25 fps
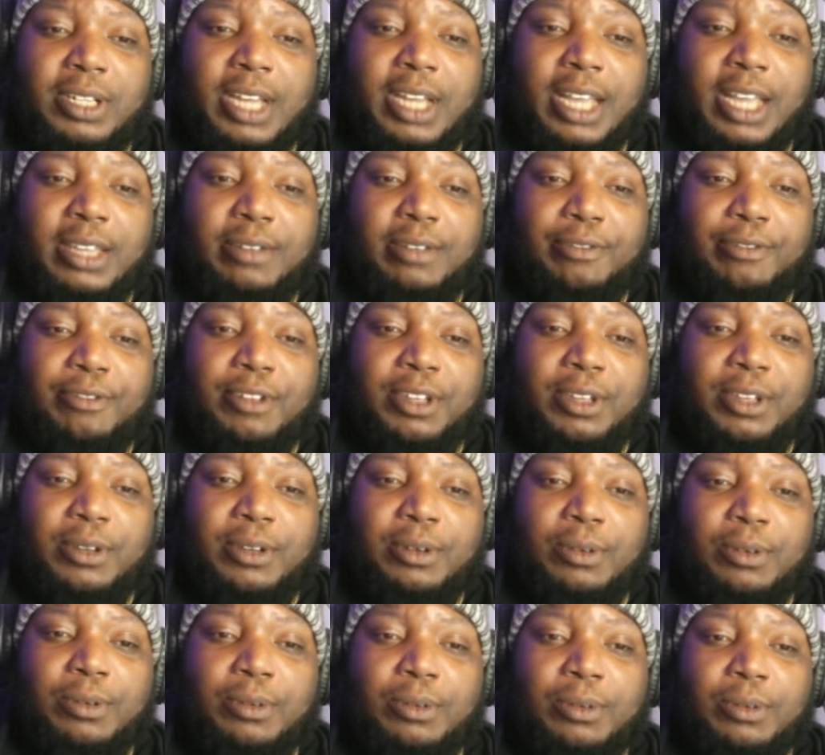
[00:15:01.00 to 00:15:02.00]
and how you
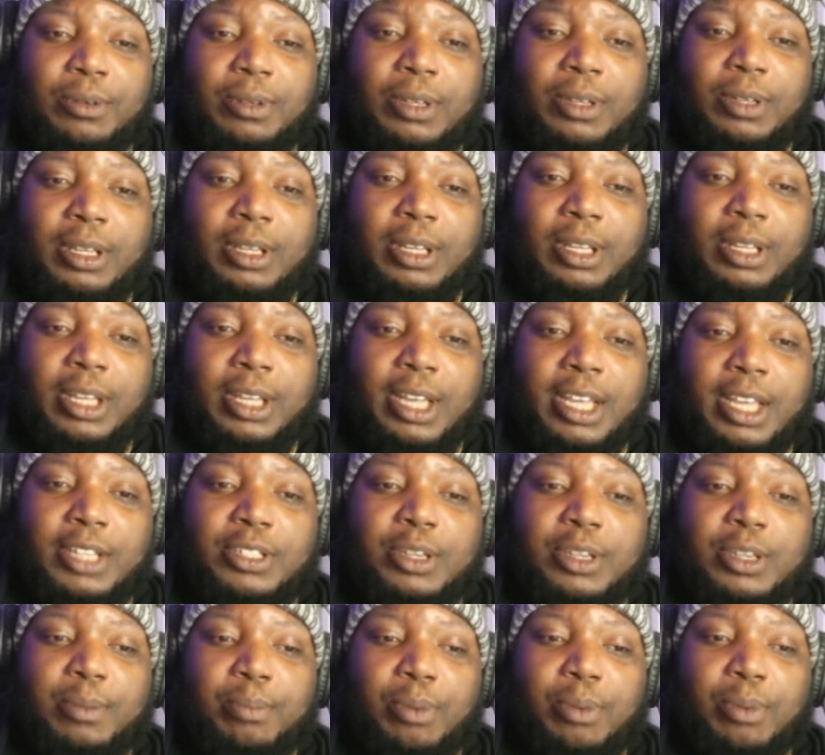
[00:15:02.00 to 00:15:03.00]
feel.
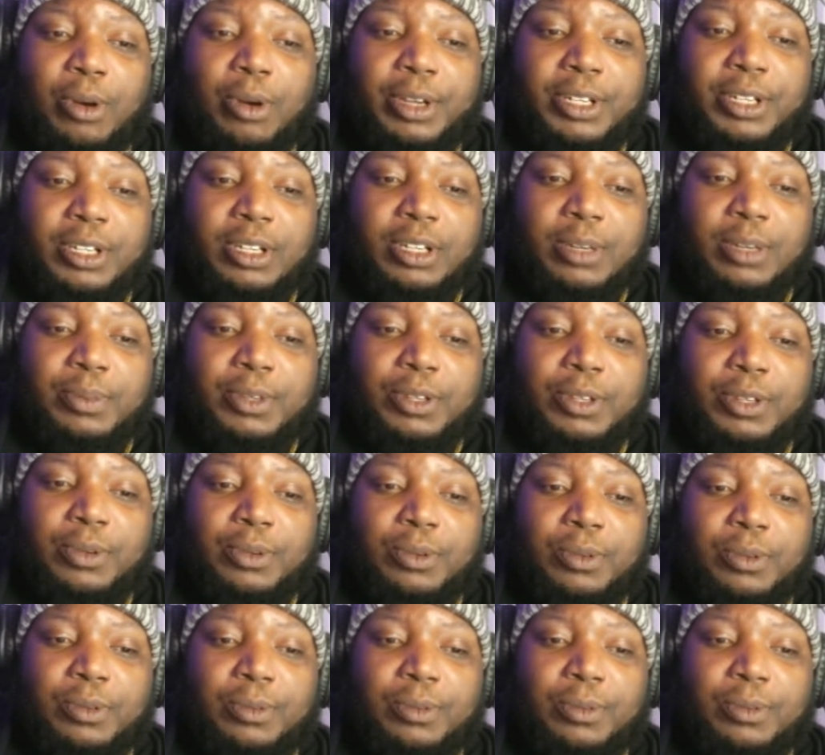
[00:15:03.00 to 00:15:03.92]
It's your boy Doug Q.